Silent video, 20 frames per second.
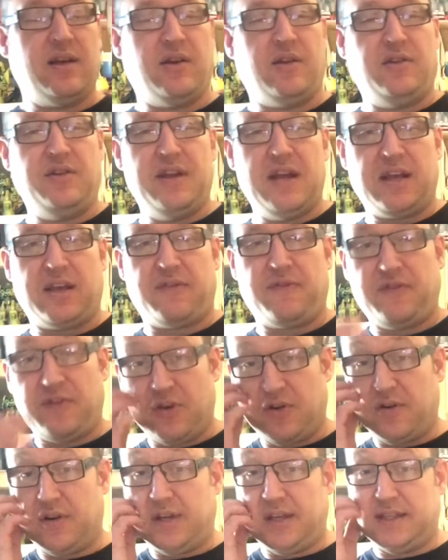Nick
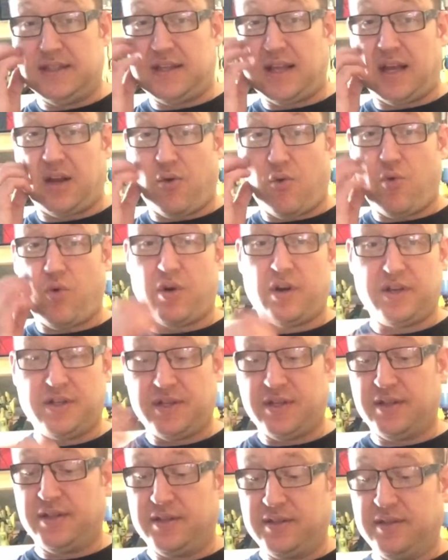Fury's like
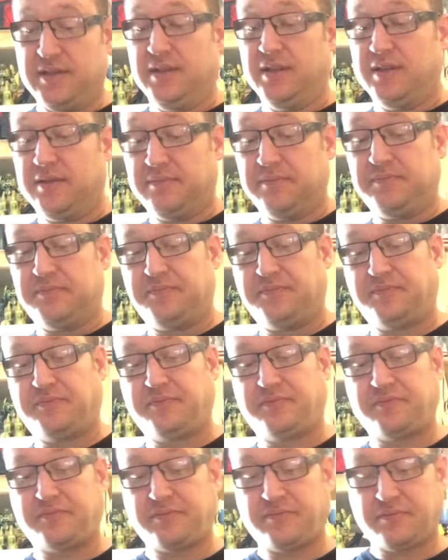origins,
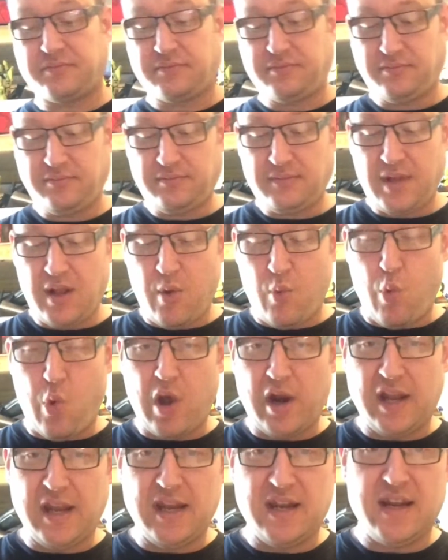
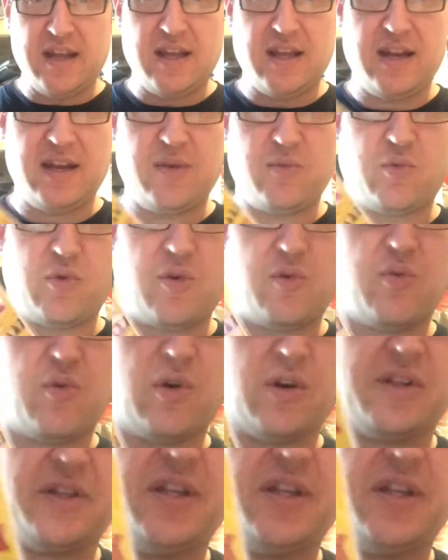what he did in World War